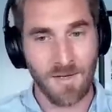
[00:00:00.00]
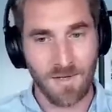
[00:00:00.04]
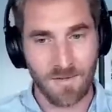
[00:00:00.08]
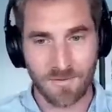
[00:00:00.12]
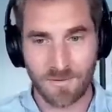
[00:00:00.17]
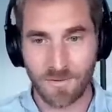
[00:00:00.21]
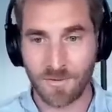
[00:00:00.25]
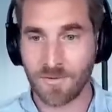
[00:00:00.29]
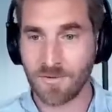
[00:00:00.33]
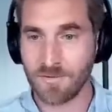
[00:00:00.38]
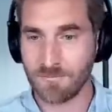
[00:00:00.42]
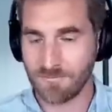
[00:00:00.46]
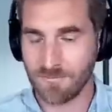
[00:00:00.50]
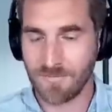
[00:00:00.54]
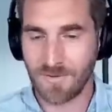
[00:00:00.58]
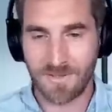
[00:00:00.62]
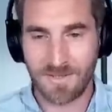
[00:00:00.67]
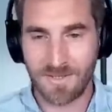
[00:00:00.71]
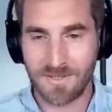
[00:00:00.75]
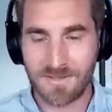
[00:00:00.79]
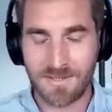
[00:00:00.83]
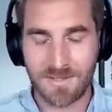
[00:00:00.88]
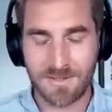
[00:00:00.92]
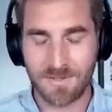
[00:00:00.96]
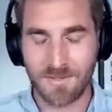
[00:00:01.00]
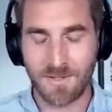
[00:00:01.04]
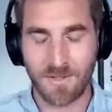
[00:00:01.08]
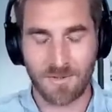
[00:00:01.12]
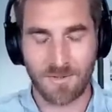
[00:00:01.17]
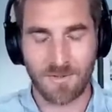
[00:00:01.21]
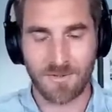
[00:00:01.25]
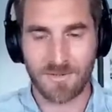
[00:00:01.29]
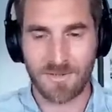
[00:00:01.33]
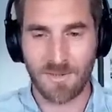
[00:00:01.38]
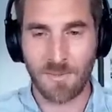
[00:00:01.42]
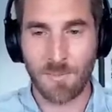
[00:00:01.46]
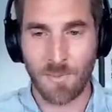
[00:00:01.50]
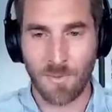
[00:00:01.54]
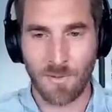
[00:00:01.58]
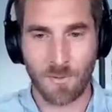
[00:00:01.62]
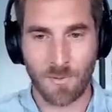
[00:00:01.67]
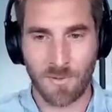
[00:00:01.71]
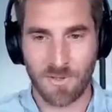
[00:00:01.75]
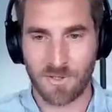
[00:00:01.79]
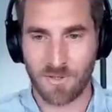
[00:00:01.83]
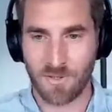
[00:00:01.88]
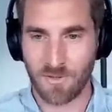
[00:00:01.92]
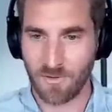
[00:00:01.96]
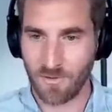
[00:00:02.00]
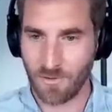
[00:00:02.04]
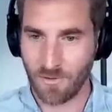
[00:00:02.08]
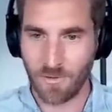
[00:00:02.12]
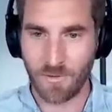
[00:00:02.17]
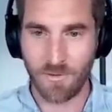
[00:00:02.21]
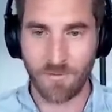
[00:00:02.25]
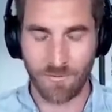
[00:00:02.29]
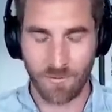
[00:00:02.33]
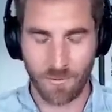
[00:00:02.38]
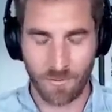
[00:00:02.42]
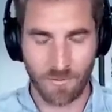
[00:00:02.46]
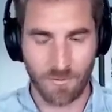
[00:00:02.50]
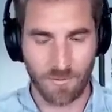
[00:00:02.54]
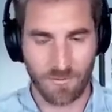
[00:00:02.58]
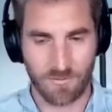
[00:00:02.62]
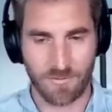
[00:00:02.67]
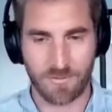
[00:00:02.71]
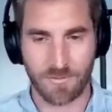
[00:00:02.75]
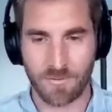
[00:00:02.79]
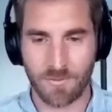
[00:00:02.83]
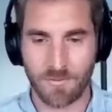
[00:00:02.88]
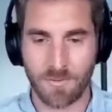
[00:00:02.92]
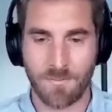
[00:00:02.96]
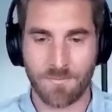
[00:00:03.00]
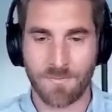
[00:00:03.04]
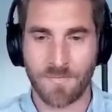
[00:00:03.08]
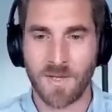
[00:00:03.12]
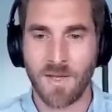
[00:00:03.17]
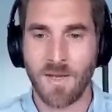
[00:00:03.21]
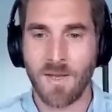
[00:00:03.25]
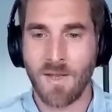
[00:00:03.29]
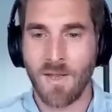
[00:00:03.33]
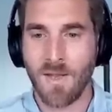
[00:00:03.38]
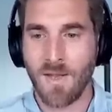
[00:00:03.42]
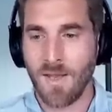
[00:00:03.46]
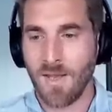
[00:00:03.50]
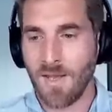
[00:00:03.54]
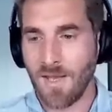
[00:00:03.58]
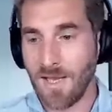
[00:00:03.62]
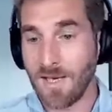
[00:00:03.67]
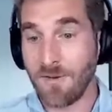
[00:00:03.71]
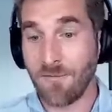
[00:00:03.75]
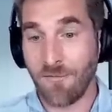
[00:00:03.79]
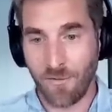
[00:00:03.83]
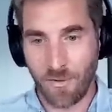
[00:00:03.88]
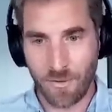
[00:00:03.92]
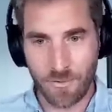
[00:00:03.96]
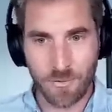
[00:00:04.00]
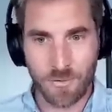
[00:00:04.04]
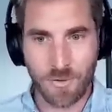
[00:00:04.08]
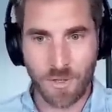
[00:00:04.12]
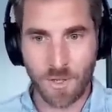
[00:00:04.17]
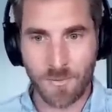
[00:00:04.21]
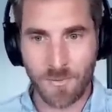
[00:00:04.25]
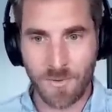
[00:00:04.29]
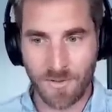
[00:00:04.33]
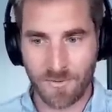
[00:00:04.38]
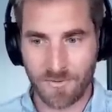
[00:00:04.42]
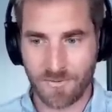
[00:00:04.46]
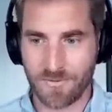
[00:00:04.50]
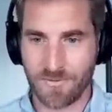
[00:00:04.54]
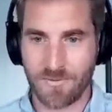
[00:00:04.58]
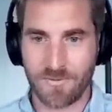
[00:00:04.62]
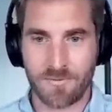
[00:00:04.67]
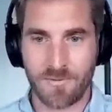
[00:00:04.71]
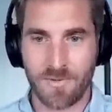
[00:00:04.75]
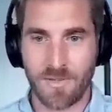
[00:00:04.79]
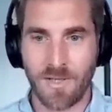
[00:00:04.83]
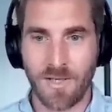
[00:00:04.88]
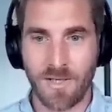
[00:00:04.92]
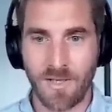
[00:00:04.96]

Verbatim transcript: So this is not a simple question overall. So, and for newcomers